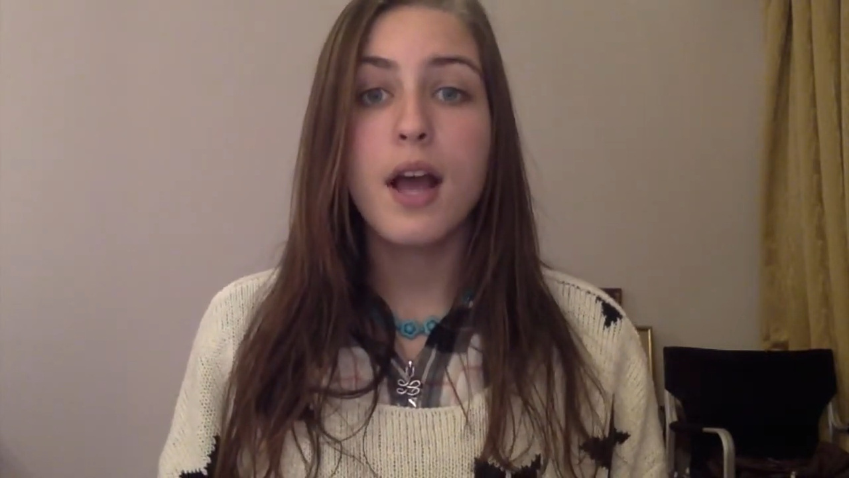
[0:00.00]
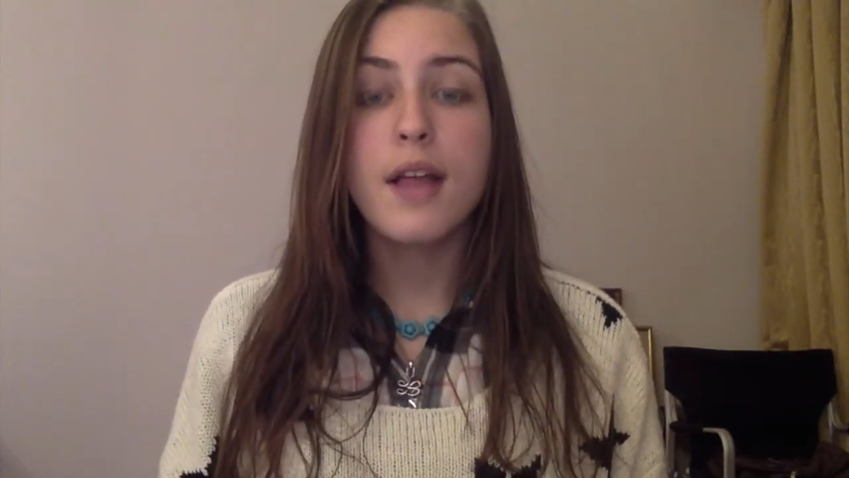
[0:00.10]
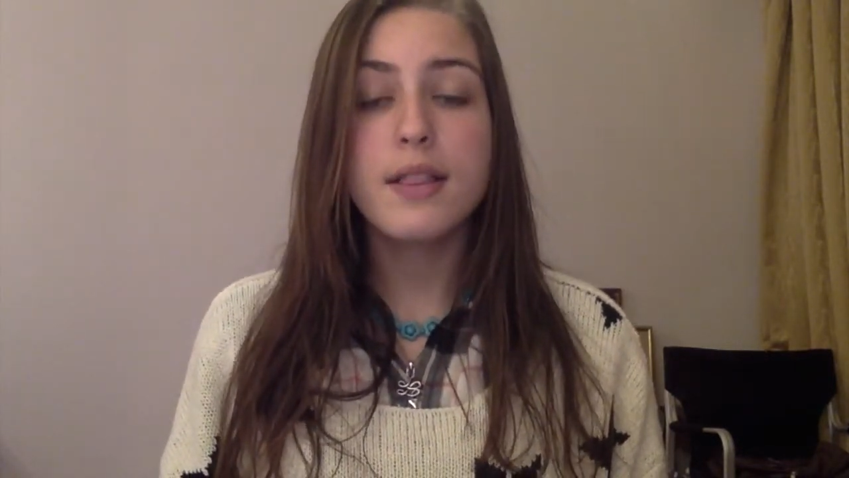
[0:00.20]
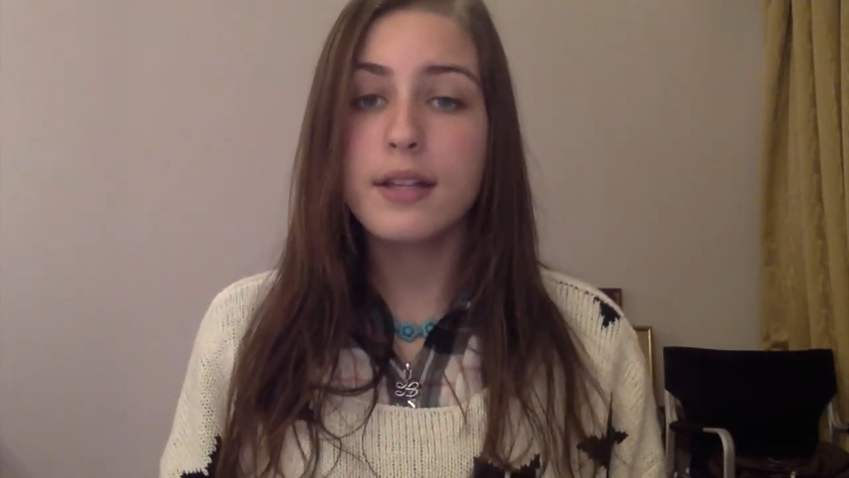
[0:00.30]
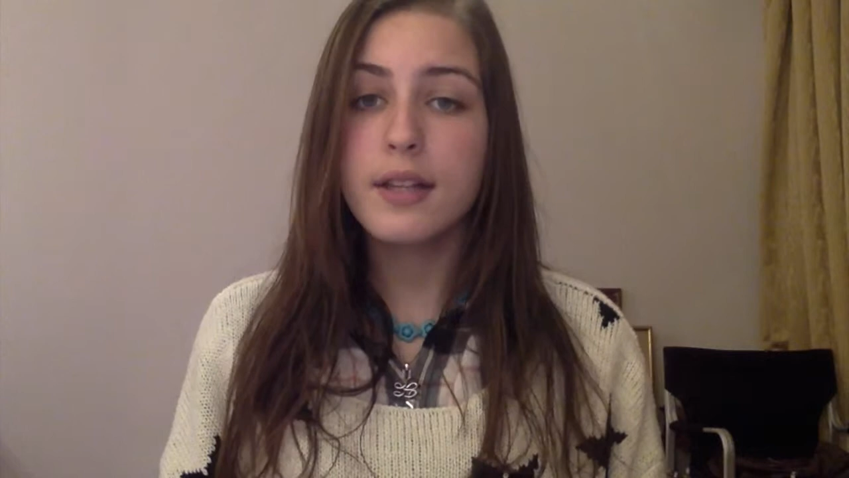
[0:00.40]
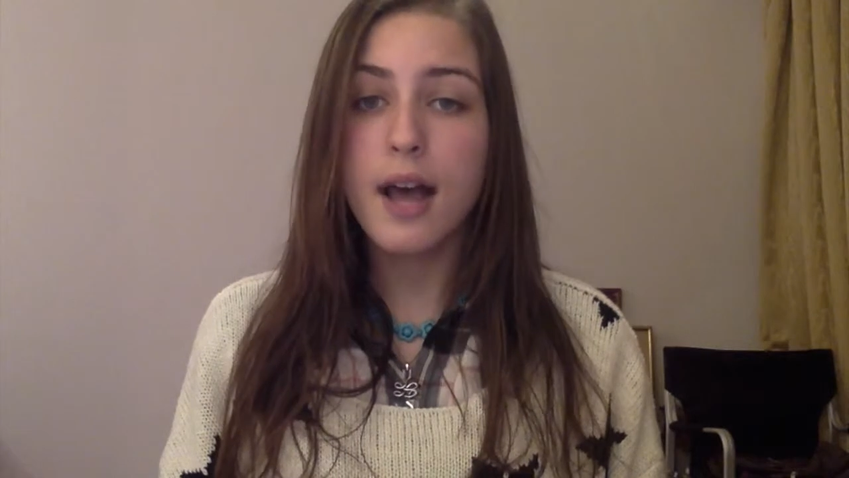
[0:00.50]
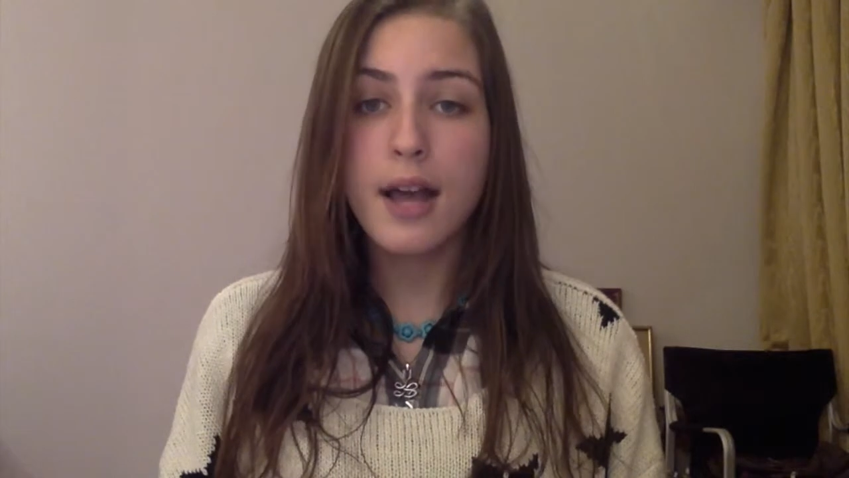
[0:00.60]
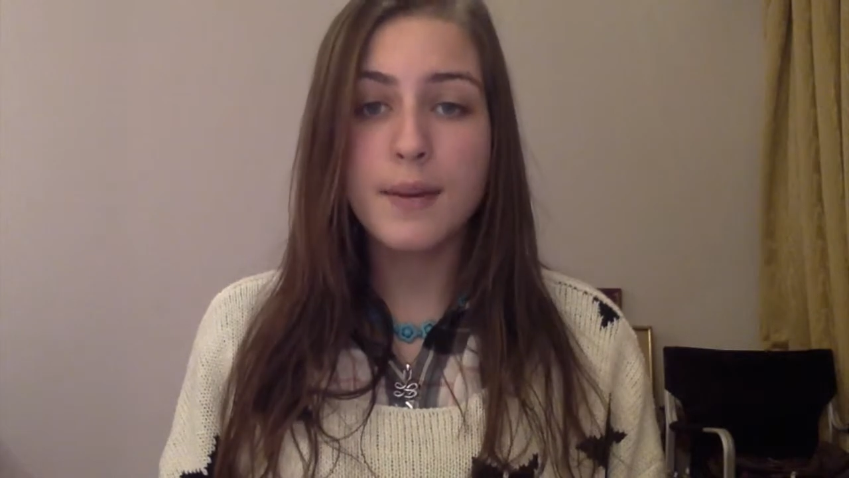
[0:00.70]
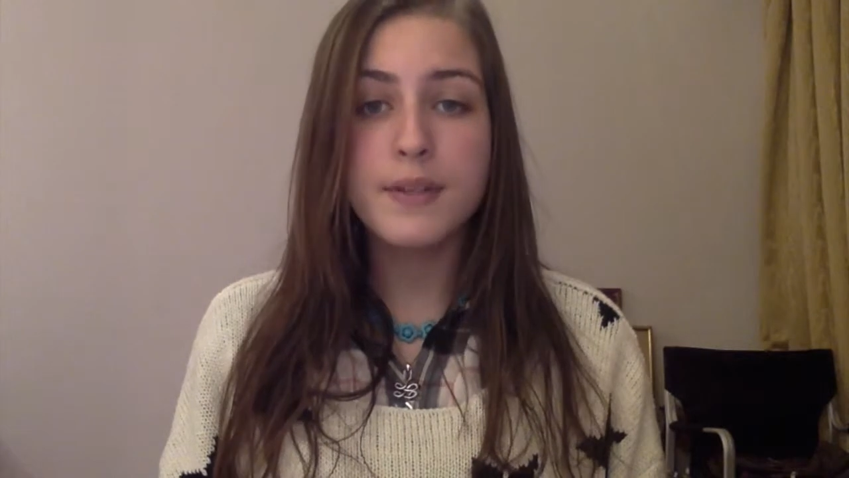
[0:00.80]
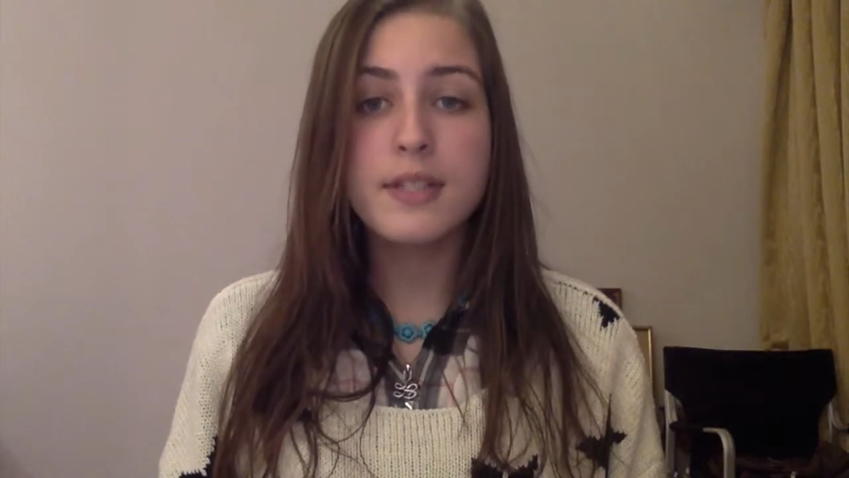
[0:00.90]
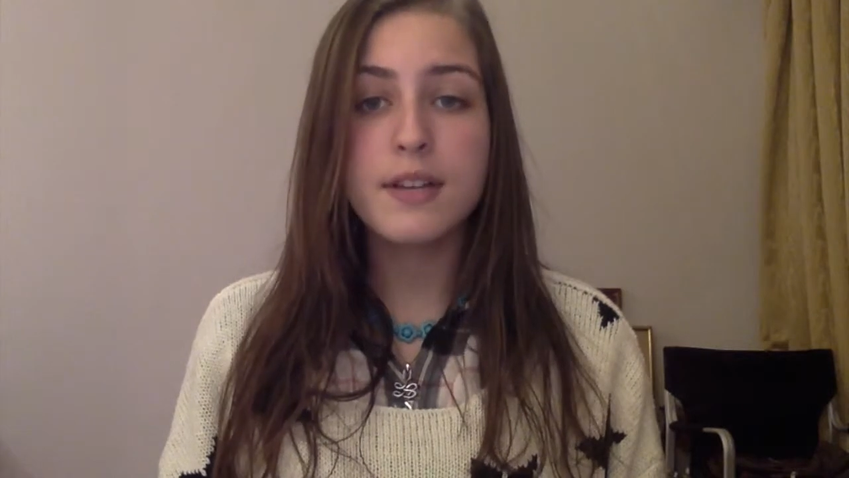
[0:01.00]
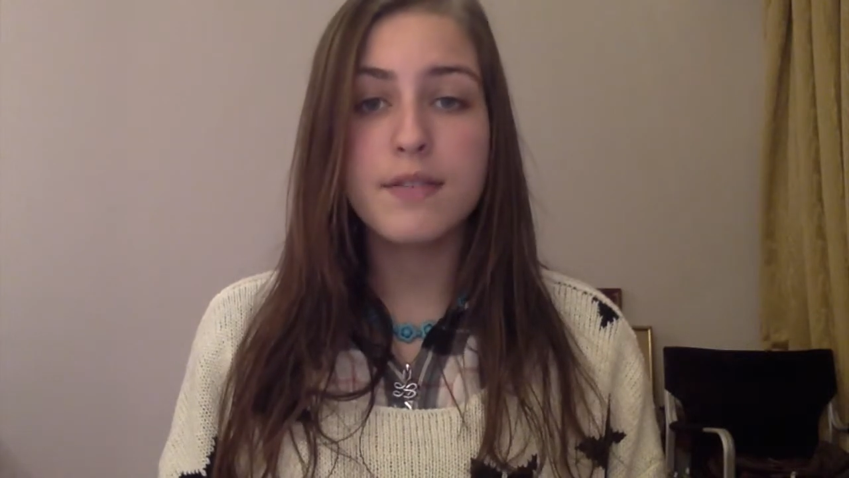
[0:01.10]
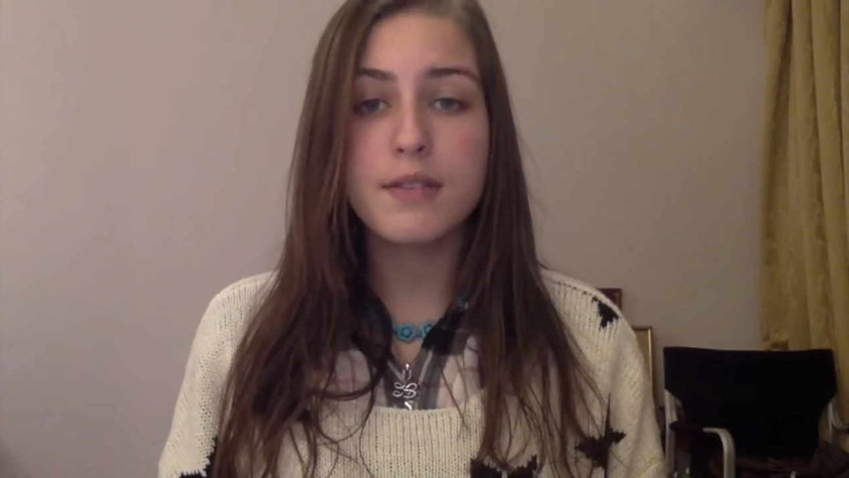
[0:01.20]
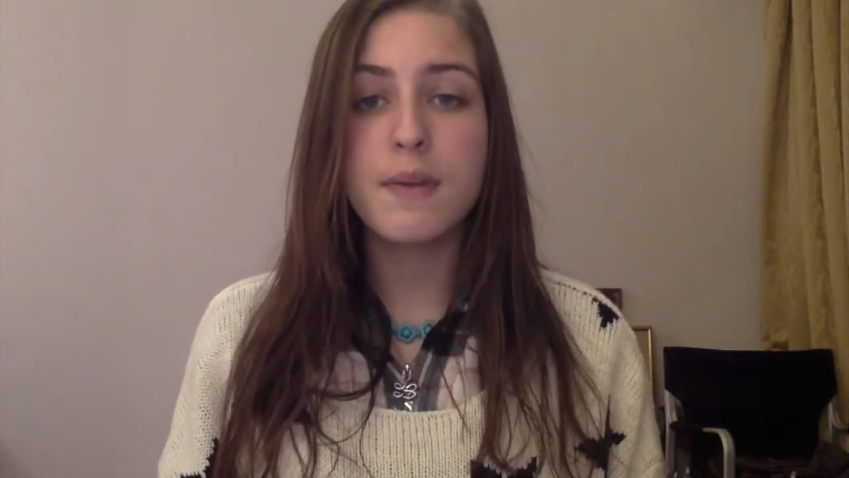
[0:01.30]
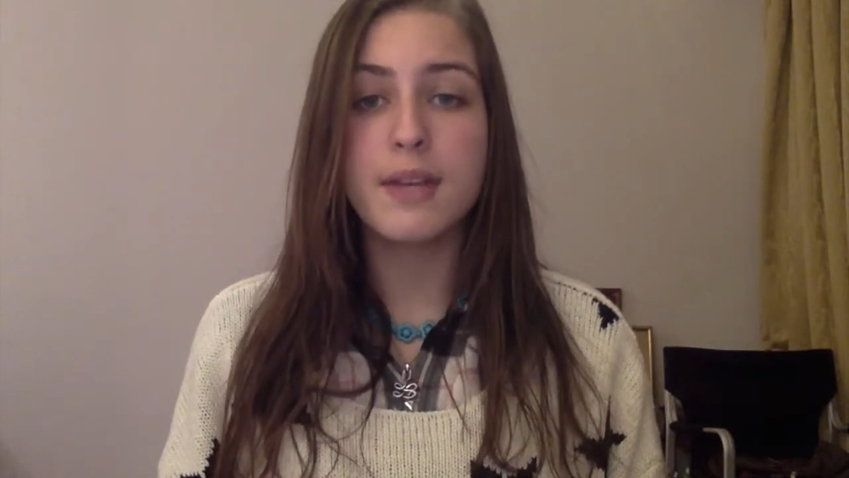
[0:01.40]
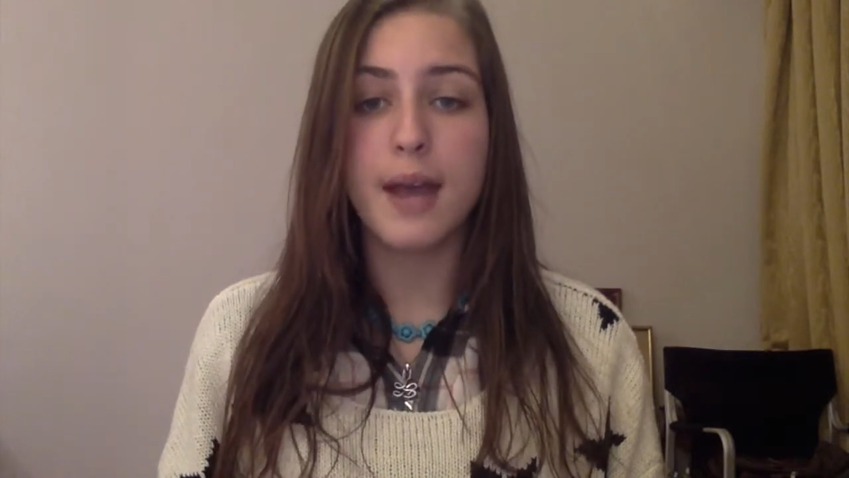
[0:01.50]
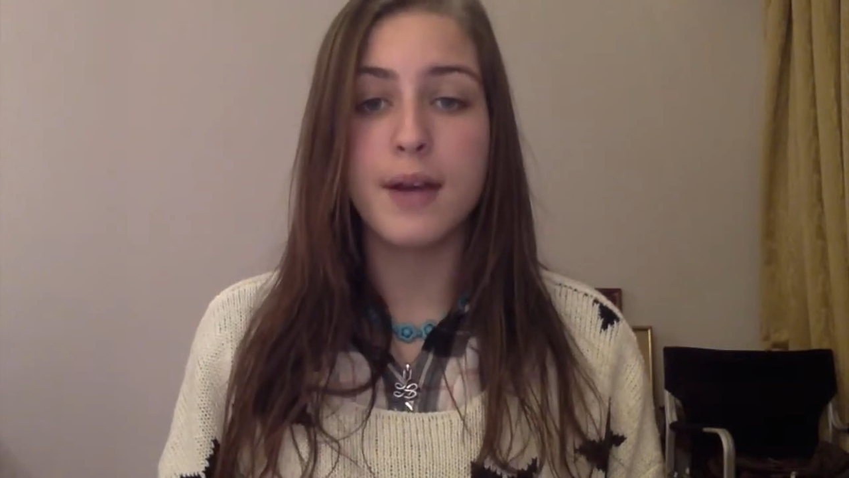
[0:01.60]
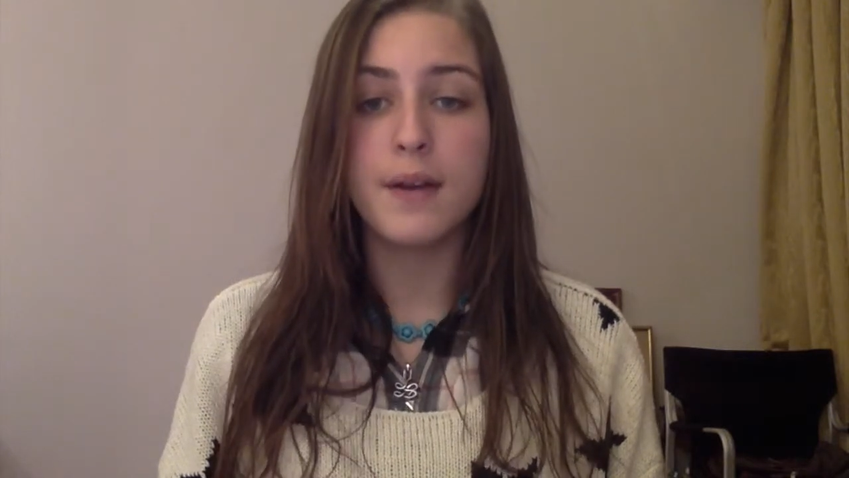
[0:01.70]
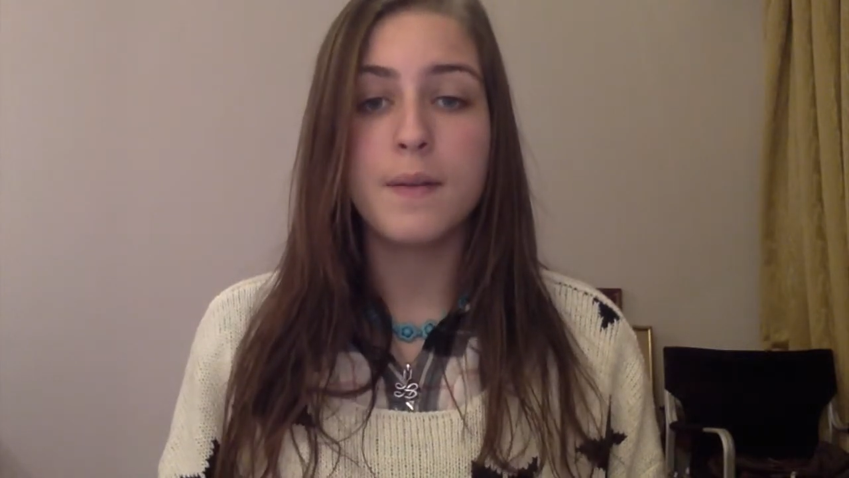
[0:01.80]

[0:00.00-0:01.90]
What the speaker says: and the animals left him again.